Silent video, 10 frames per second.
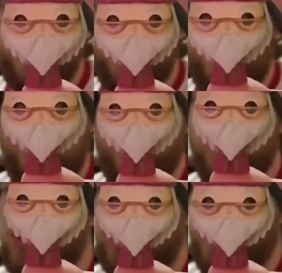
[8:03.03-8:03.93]
is the
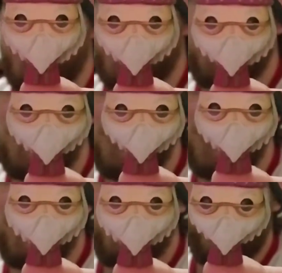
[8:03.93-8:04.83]
OG
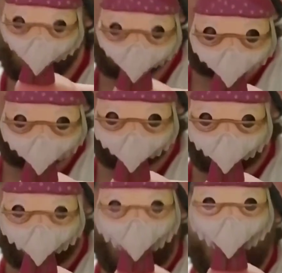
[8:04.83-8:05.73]
Dumbledore
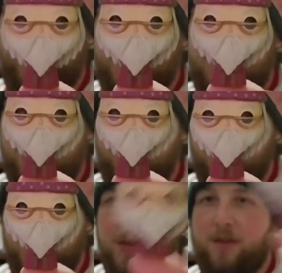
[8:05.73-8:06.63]
from like the first 2
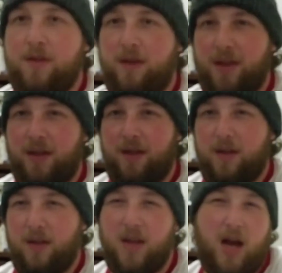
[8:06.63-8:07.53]
movies, the
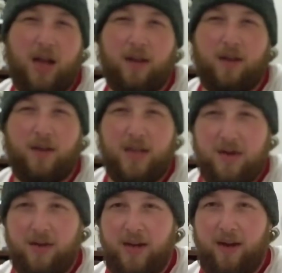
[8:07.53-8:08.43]
not
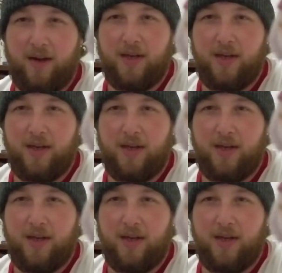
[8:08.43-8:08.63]
yell at Harry